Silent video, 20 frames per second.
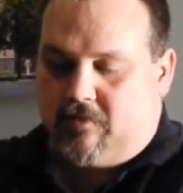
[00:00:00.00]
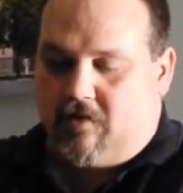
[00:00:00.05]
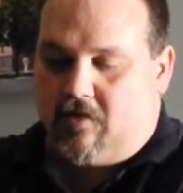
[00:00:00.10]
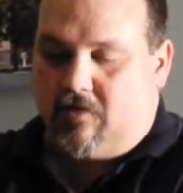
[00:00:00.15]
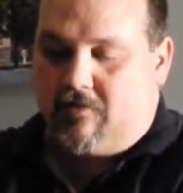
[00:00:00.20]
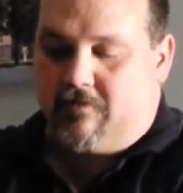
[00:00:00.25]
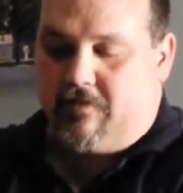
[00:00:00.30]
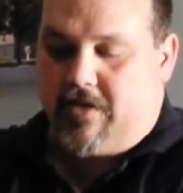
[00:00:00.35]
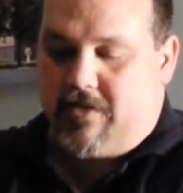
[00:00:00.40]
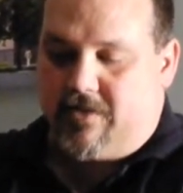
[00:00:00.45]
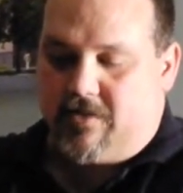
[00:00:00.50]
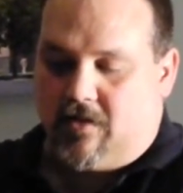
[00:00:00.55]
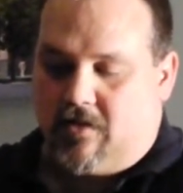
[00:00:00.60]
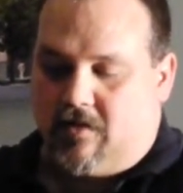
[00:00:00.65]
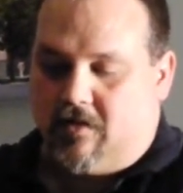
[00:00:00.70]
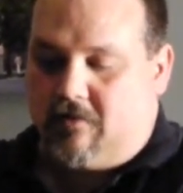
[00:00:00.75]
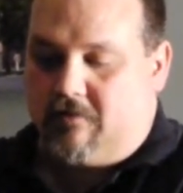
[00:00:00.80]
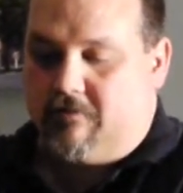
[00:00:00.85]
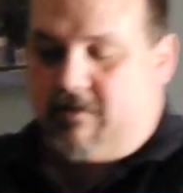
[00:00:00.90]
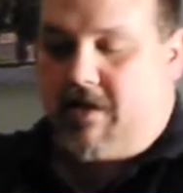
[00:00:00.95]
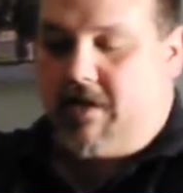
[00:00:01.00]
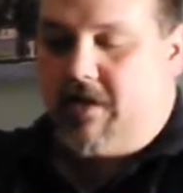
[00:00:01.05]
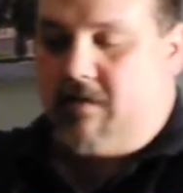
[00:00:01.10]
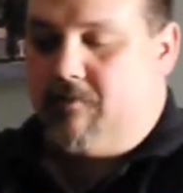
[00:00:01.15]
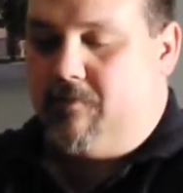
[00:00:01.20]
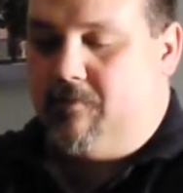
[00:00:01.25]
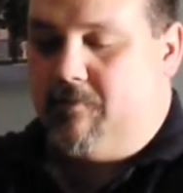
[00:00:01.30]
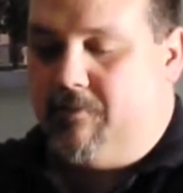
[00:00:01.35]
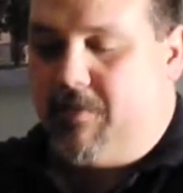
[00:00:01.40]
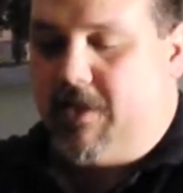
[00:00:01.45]
long grain to long grain,
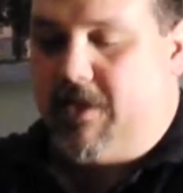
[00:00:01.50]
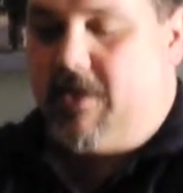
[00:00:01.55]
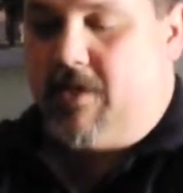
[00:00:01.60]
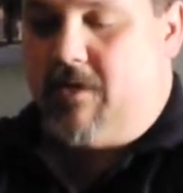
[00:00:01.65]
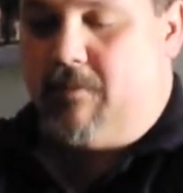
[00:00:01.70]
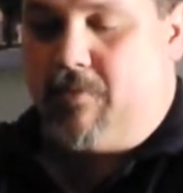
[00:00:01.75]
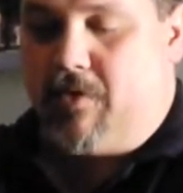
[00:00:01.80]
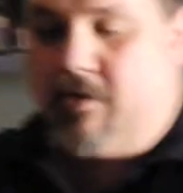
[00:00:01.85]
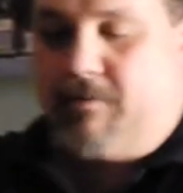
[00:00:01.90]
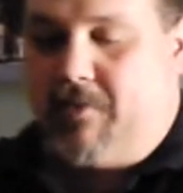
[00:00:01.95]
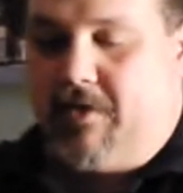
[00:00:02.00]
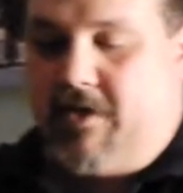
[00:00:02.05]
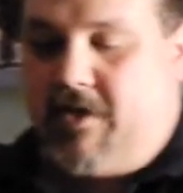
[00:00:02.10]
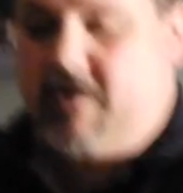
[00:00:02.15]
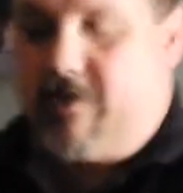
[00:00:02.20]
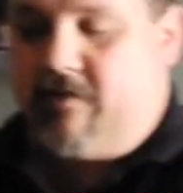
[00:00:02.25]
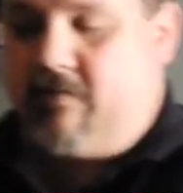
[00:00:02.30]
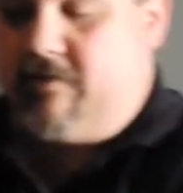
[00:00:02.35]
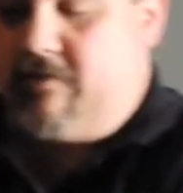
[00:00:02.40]
but in a perpendicular